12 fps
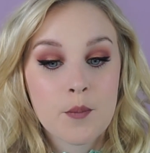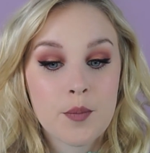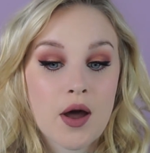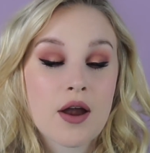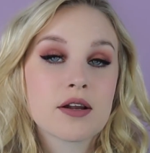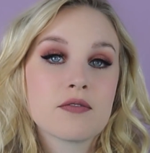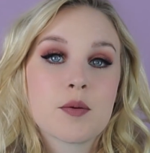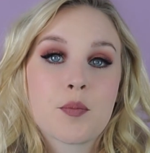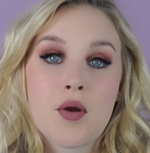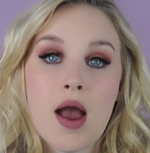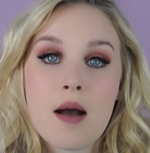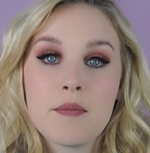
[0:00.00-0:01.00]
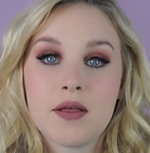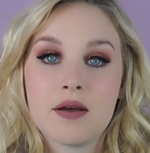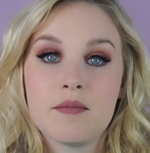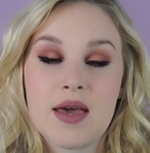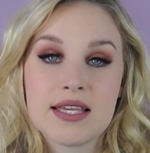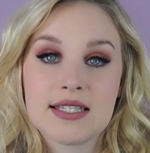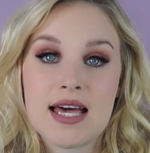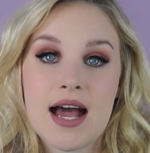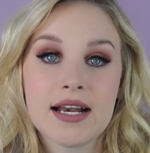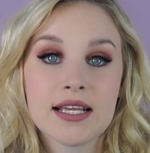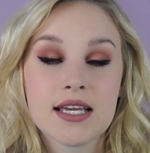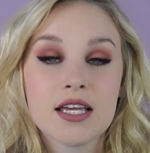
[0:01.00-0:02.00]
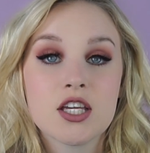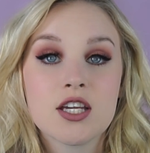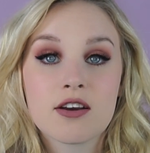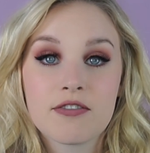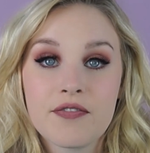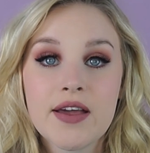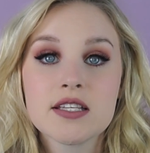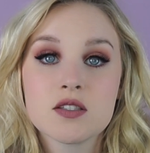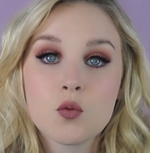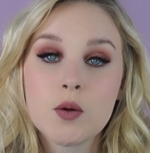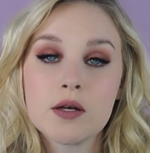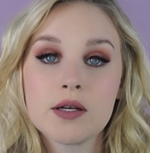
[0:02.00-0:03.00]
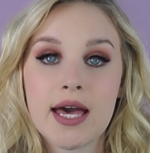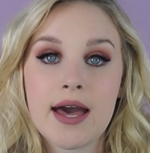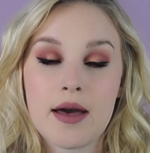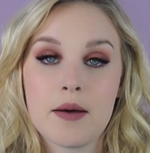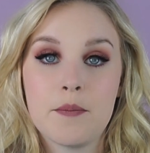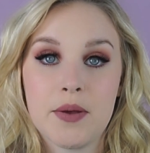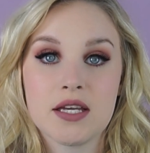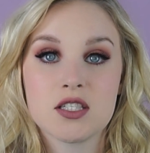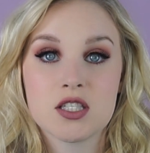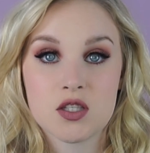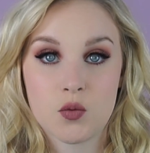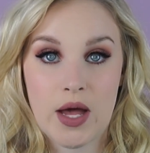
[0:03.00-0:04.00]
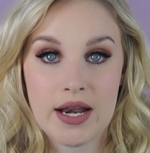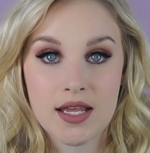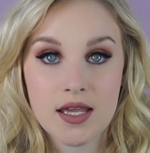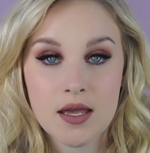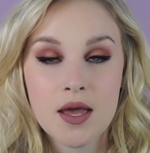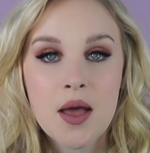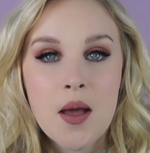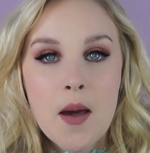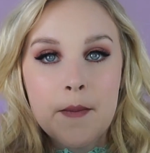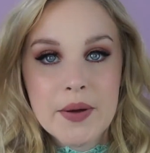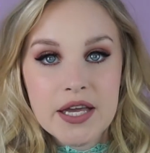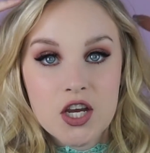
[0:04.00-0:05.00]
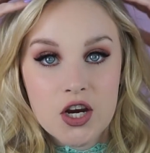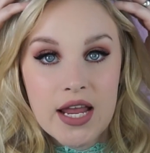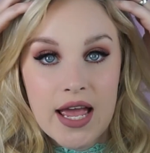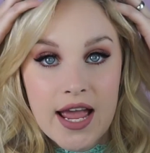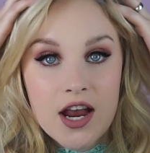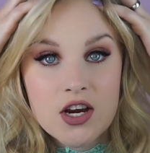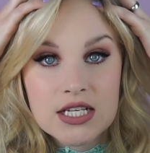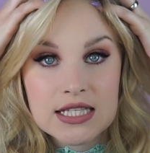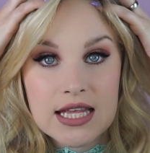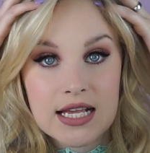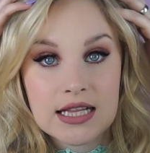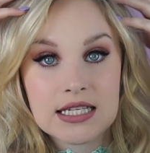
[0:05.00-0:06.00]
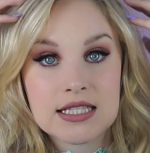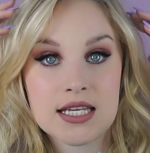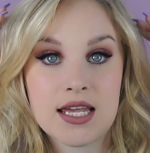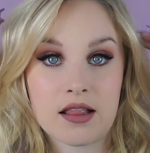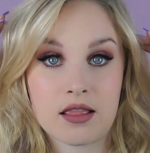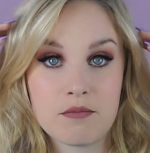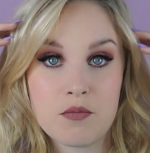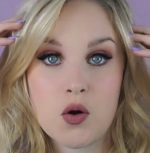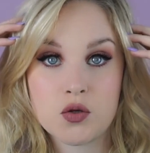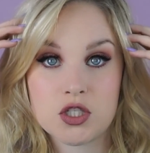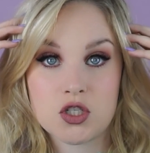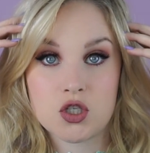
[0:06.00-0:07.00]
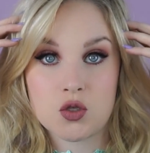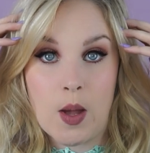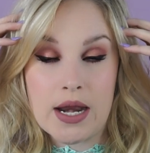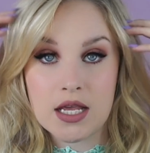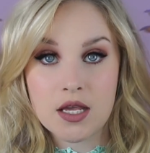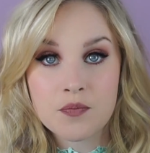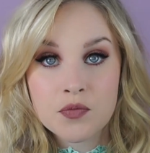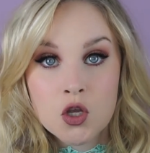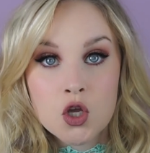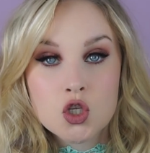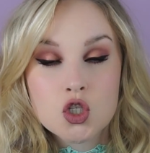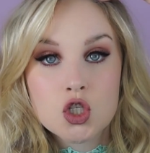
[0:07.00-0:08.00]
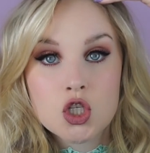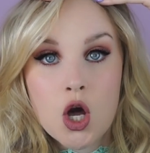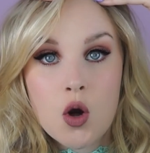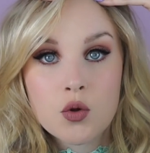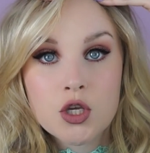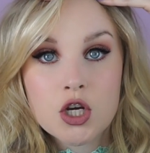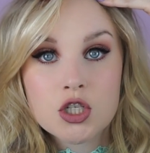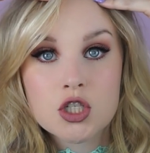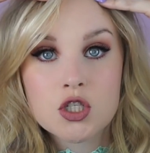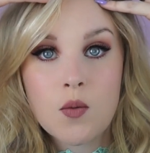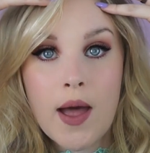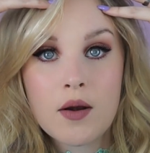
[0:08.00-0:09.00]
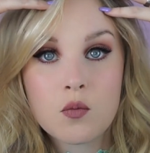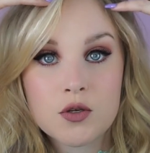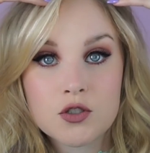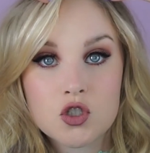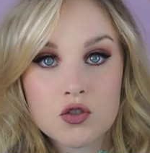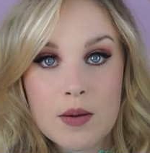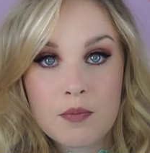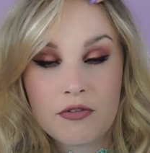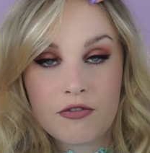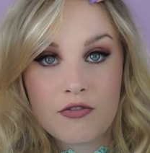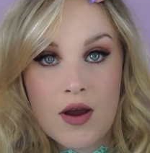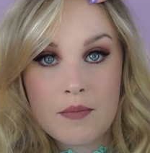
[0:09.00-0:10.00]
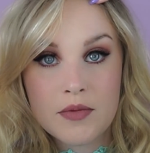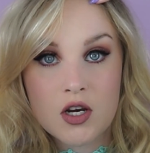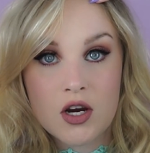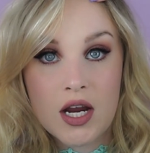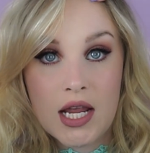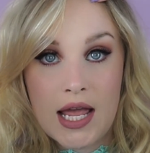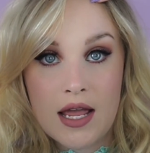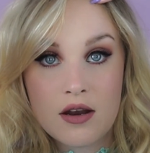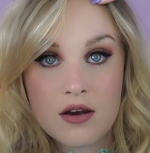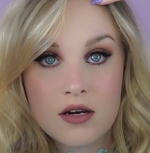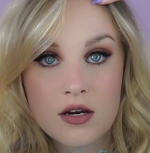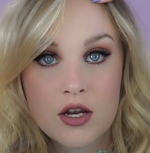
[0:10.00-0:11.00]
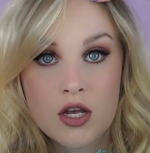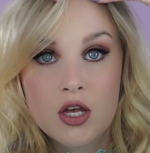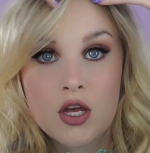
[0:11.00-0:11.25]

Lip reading: Part of the problem is that your face will get a bit sweaty, but your hair is likely to get the most sweaty. So your sweat will drip from your hair